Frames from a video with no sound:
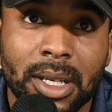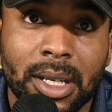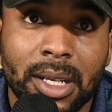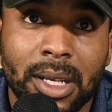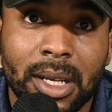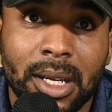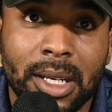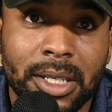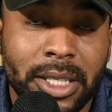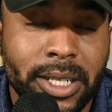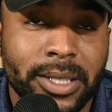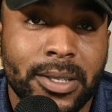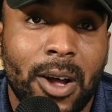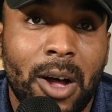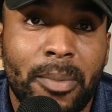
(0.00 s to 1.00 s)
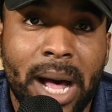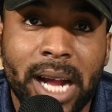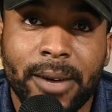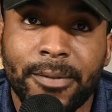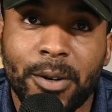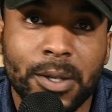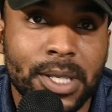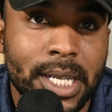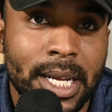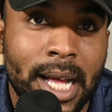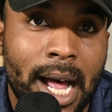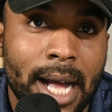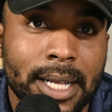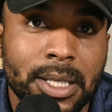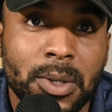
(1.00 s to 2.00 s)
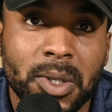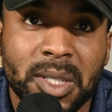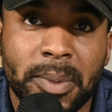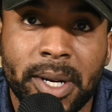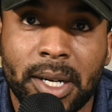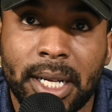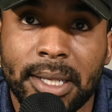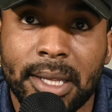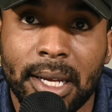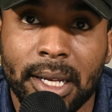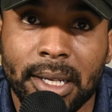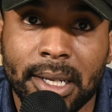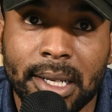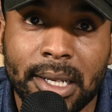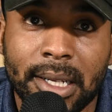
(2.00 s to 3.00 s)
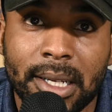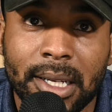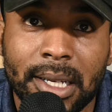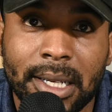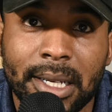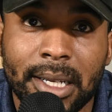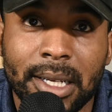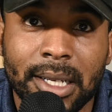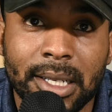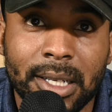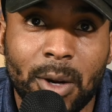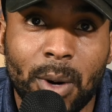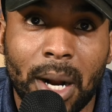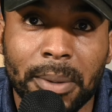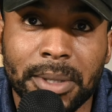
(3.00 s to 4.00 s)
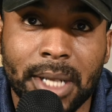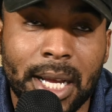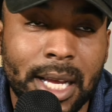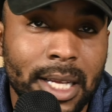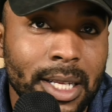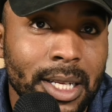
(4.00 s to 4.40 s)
She just saw a microphone and said, "How could two spin on that thing?" You know what I was saying?